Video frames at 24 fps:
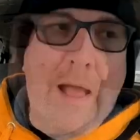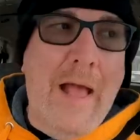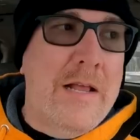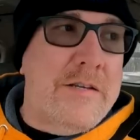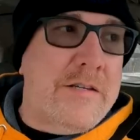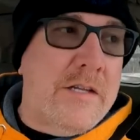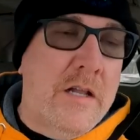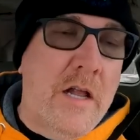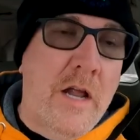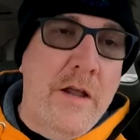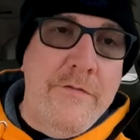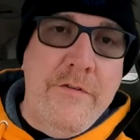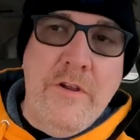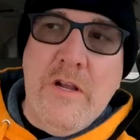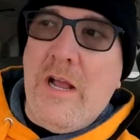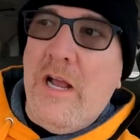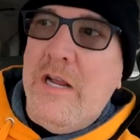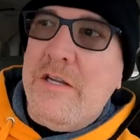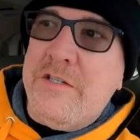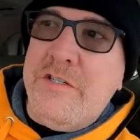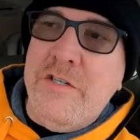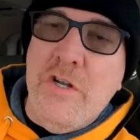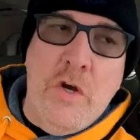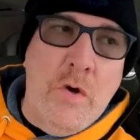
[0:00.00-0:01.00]
As a lot of you
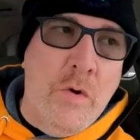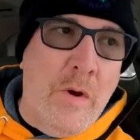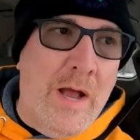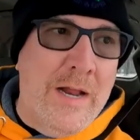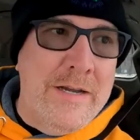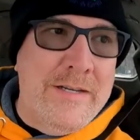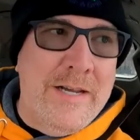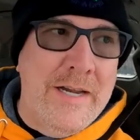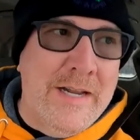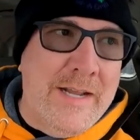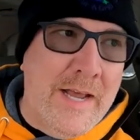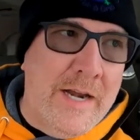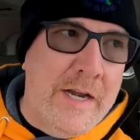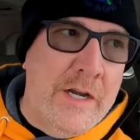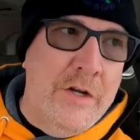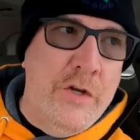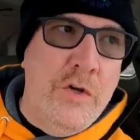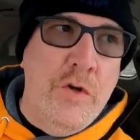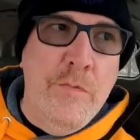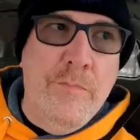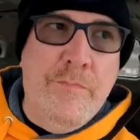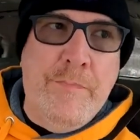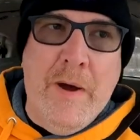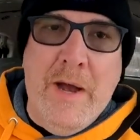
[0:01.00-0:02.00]
guys know, I did get a
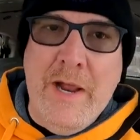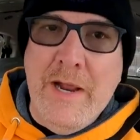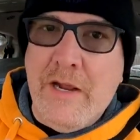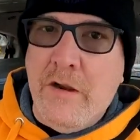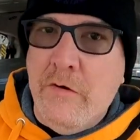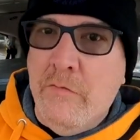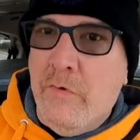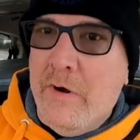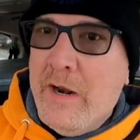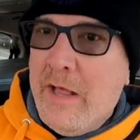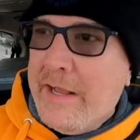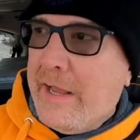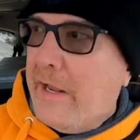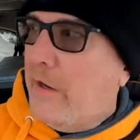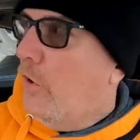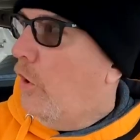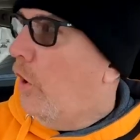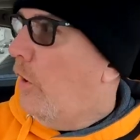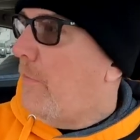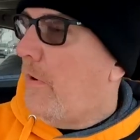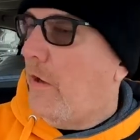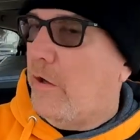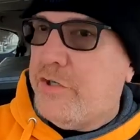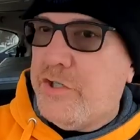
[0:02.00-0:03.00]
new bike, and when I get
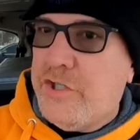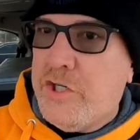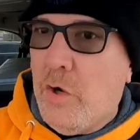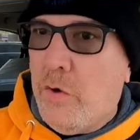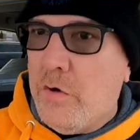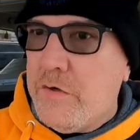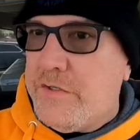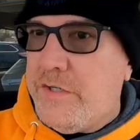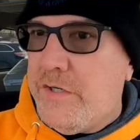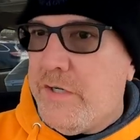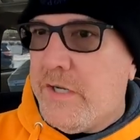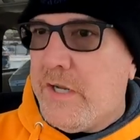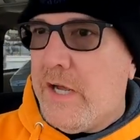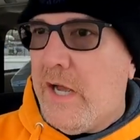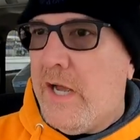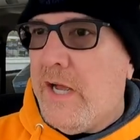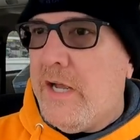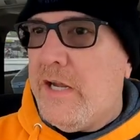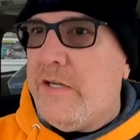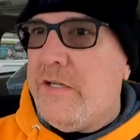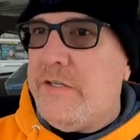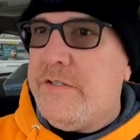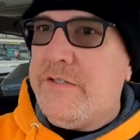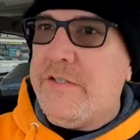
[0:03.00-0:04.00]
home, I'll show it to you
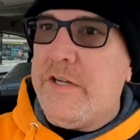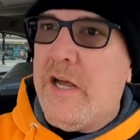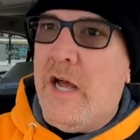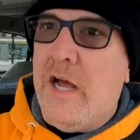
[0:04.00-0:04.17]
guys.